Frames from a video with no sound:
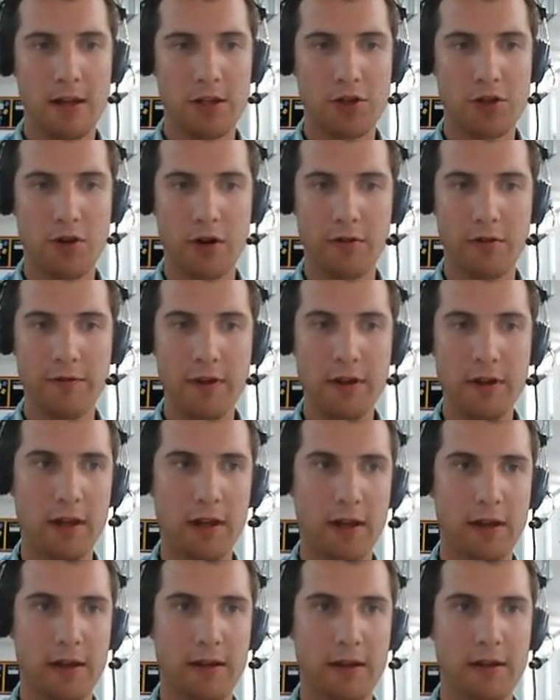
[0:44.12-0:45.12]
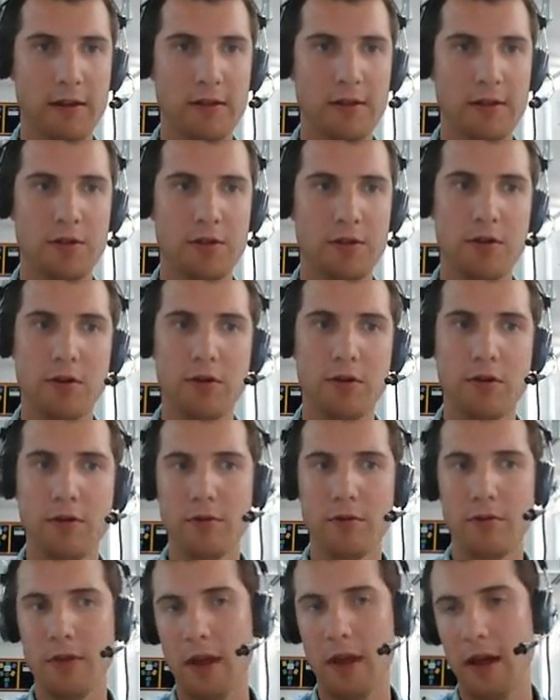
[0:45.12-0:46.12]
Strong feeling.
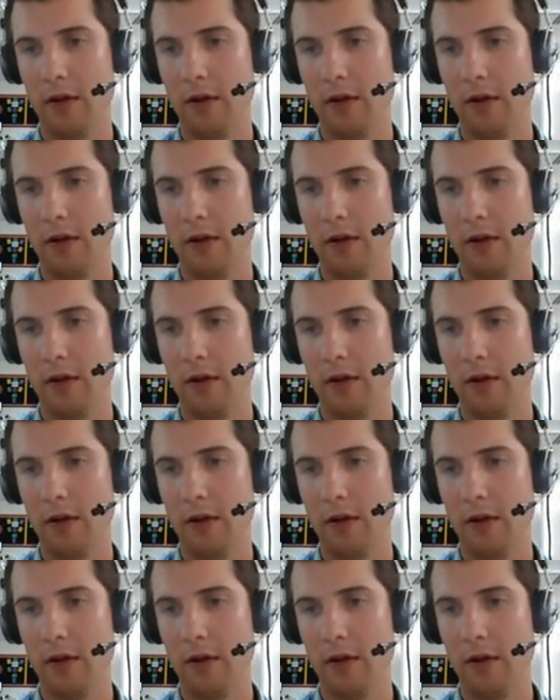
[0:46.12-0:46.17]
So